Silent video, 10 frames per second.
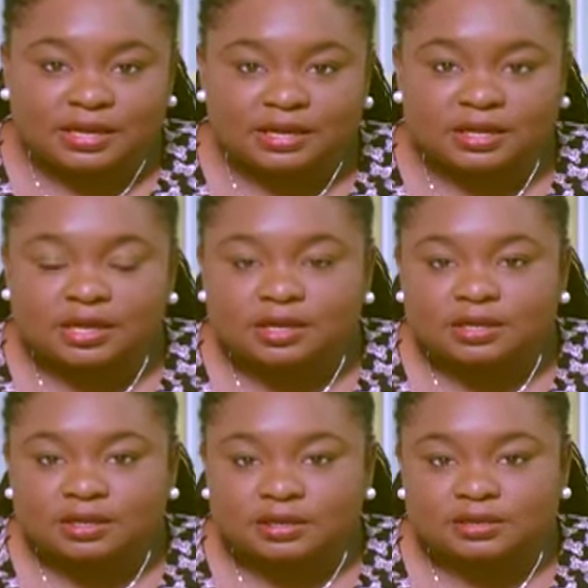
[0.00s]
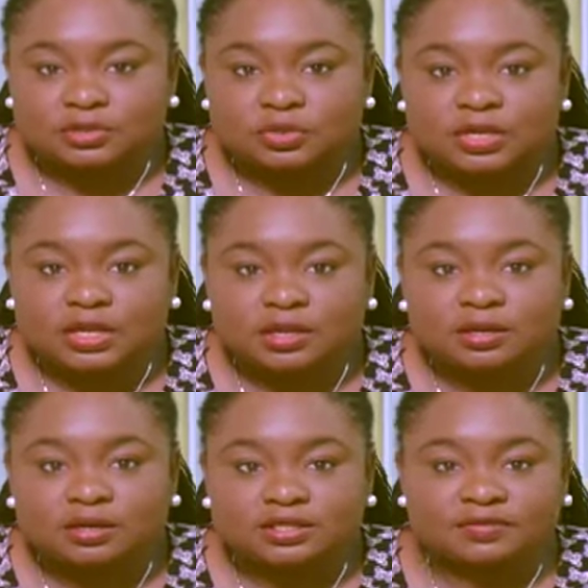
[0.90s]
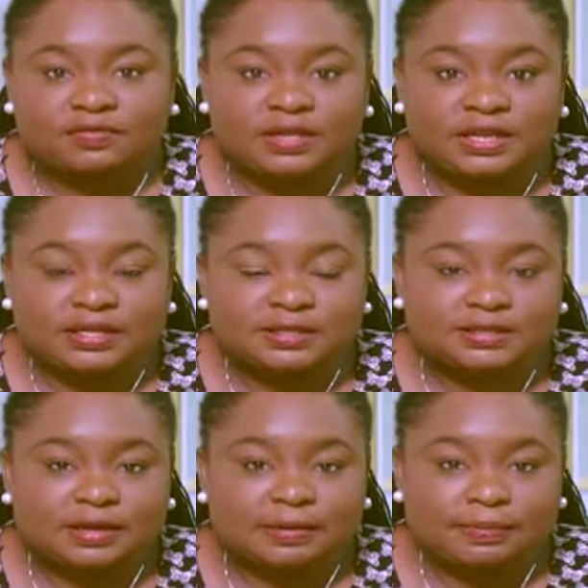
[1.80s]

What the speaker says: in order to heal hurt feelings,